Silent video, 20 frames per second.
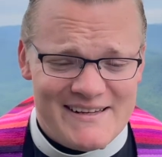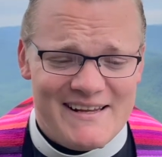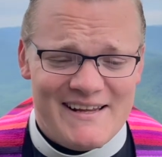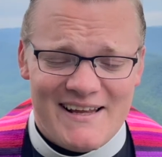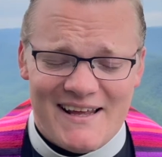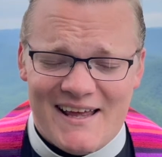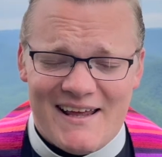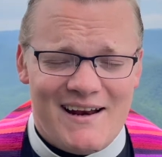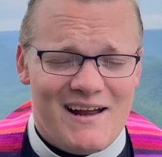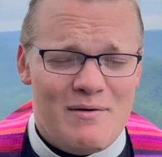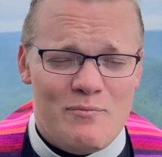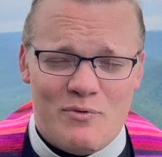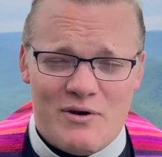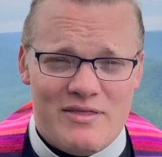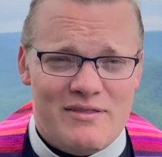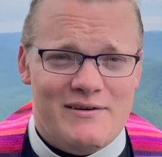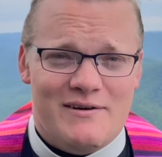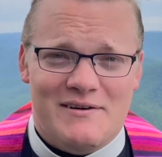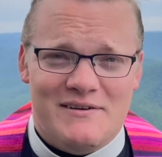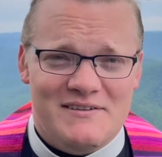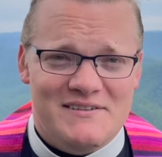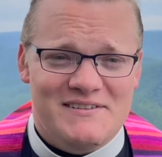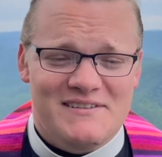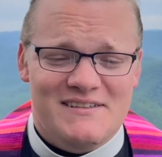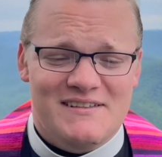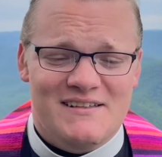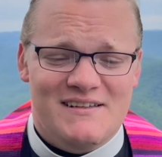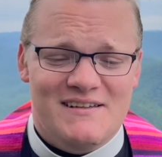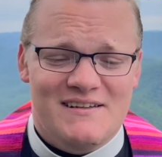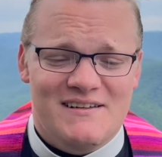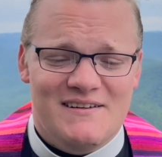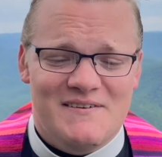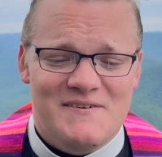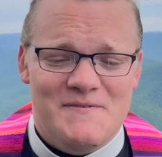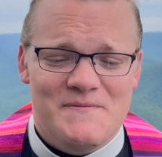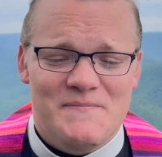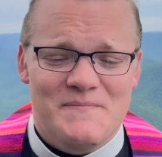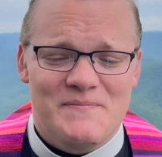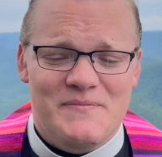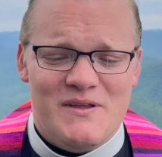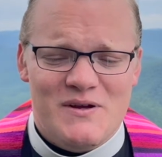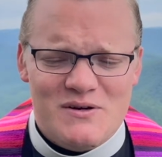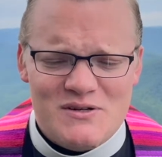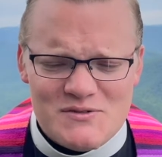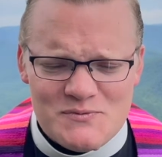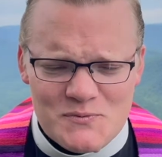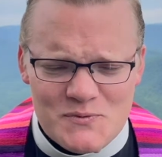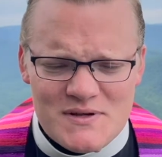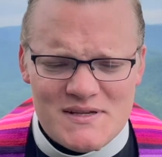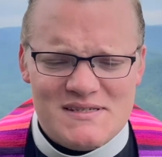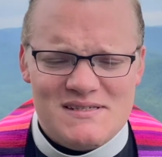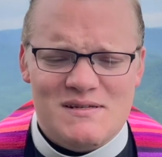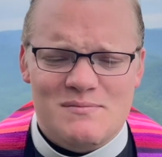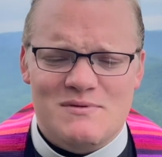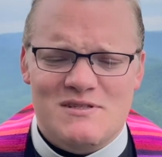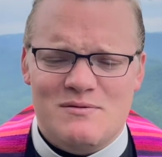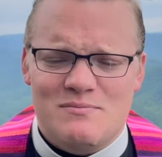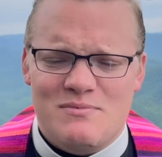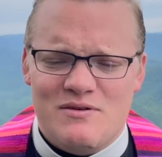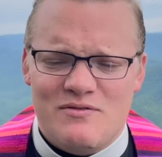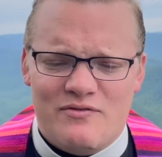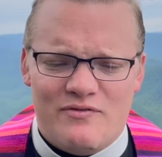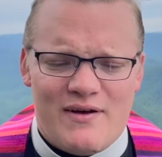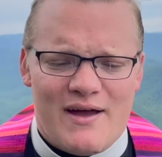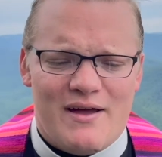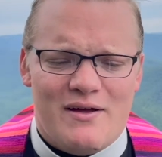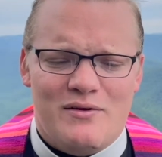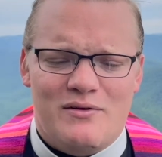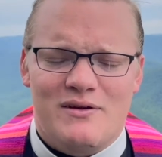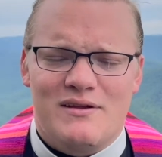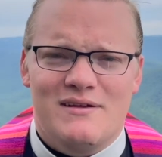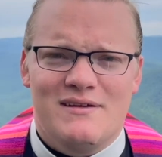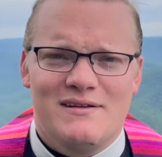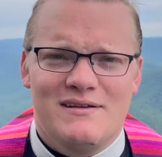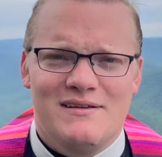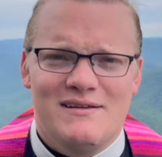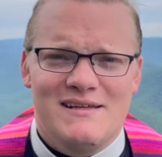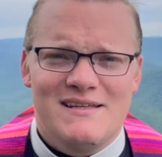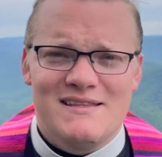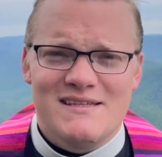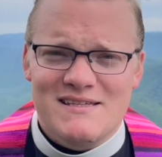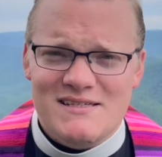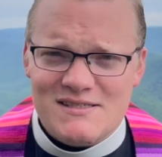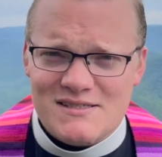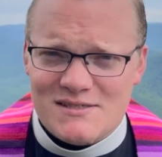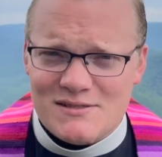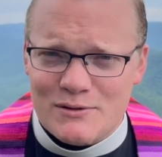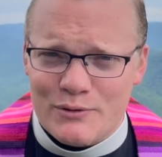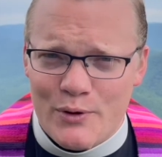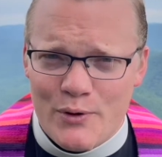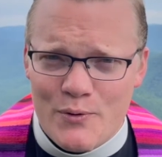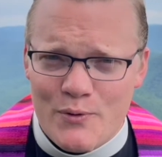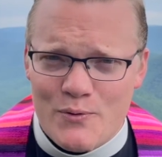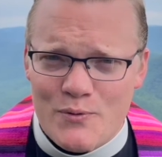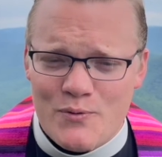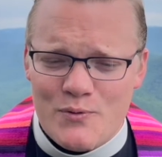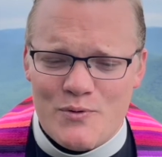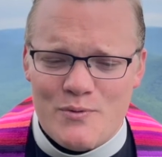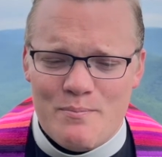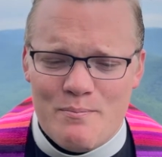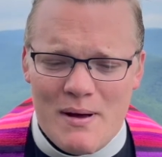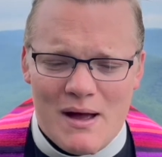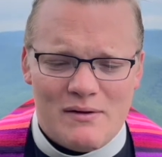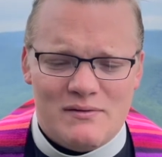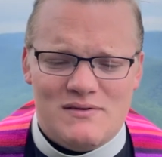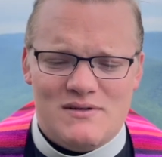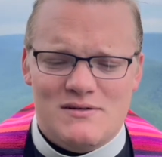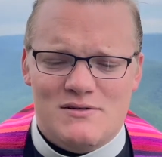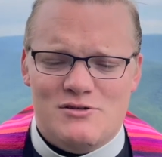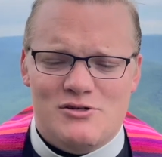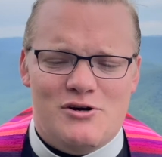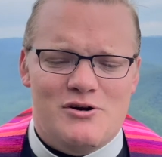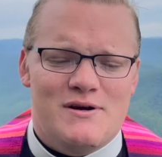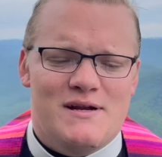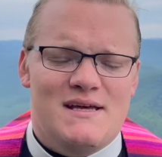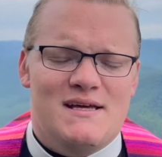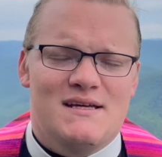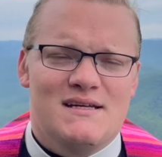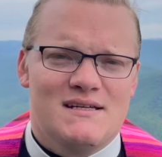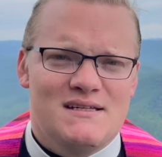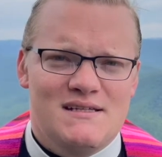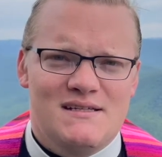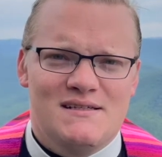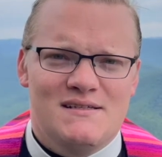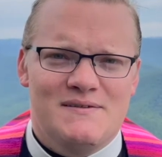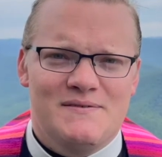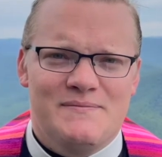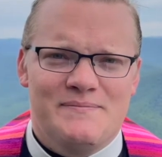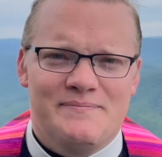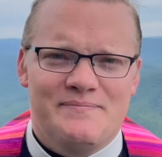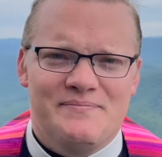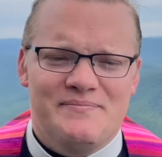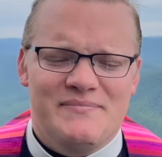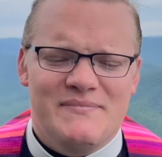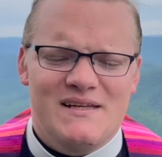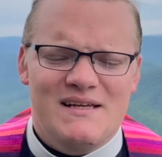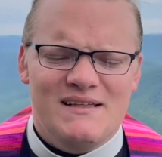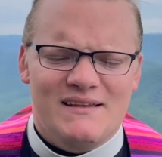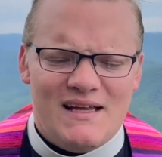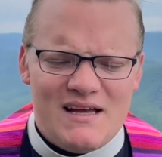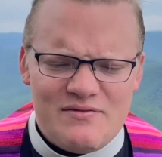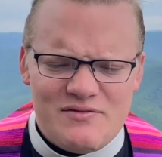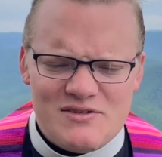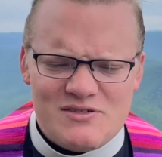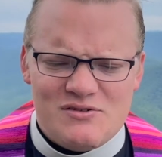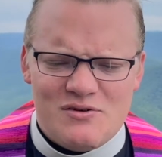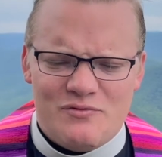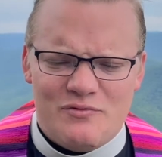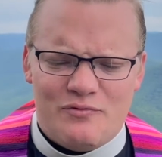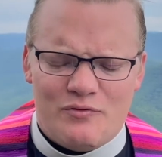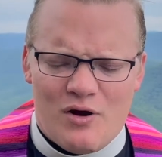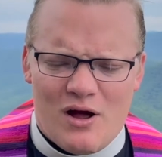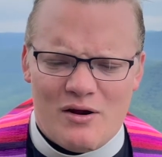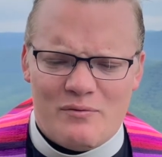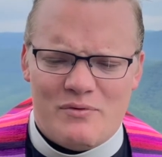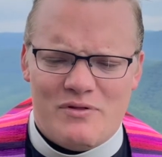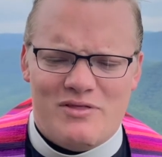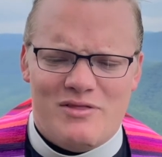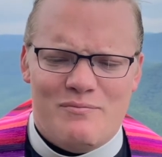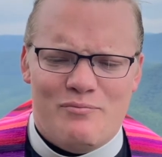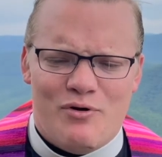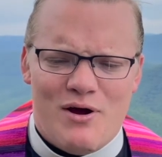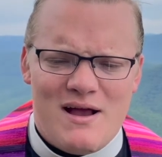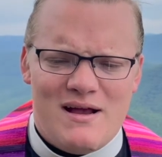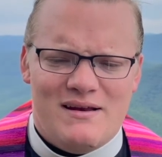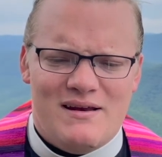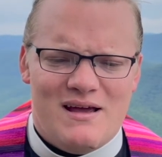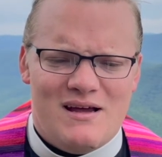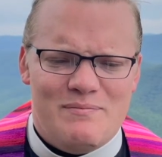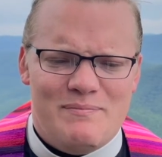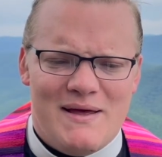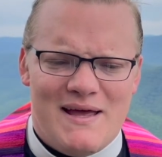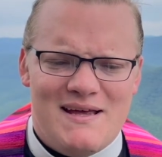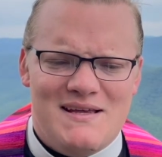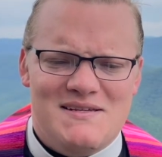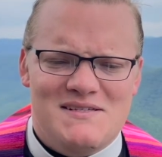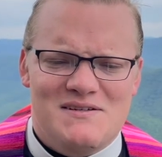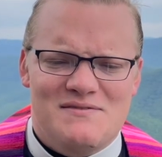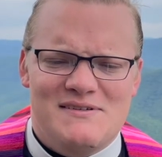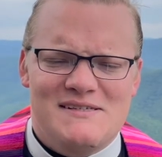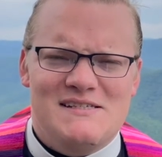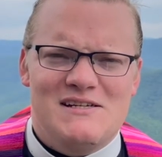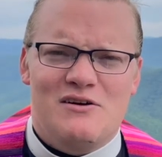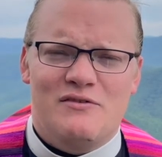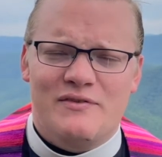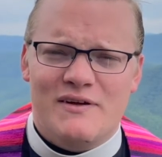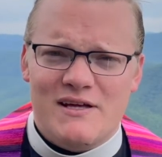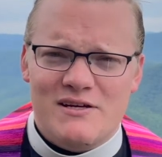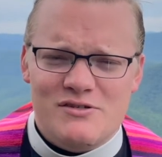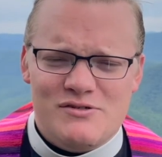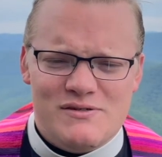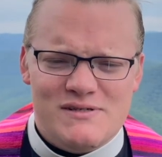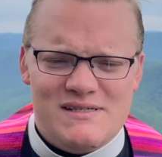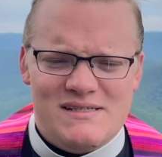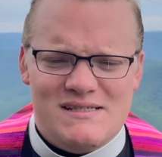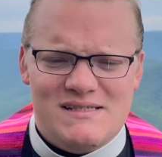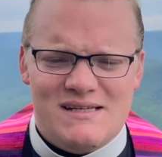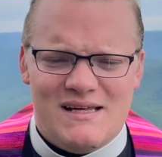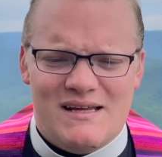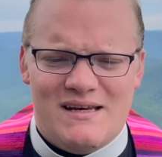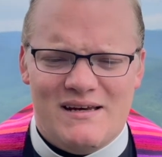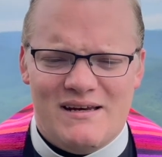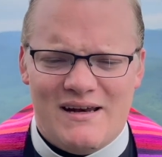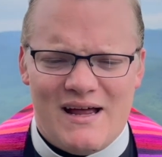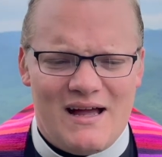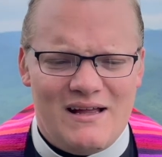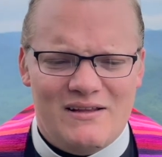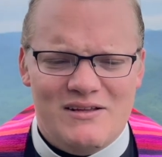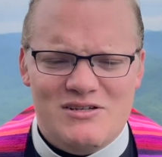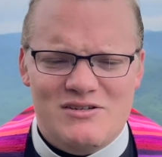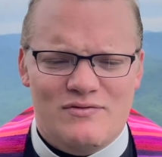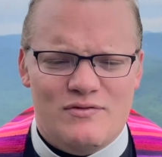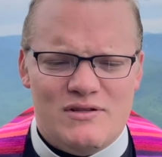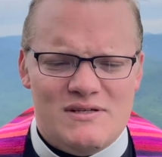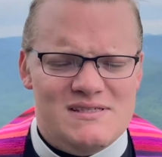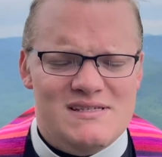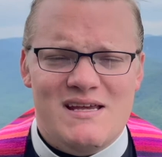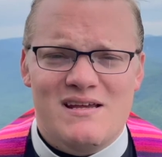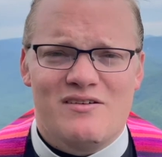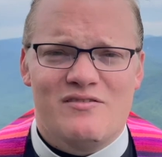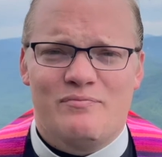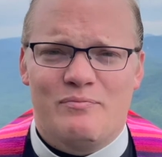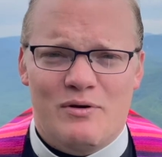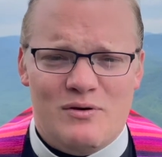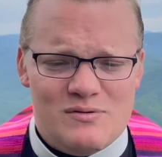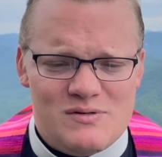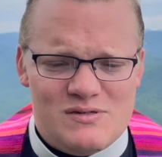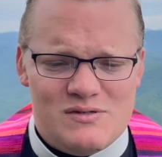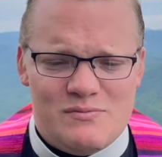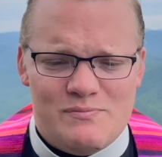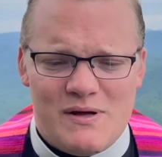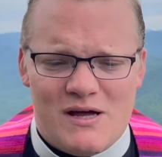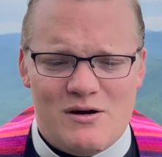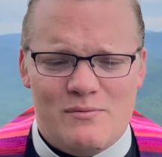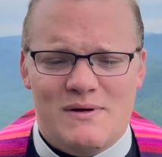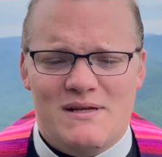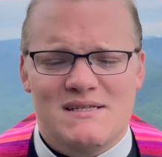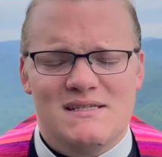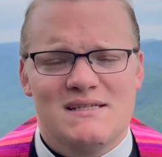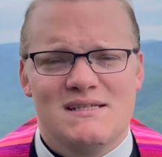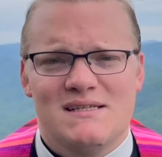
And I'm with her. There is wisdom to be found in this slow mountain journey. Life is so fraught with the breakneck pace of self interest and knowledge for the sake of personal betterment.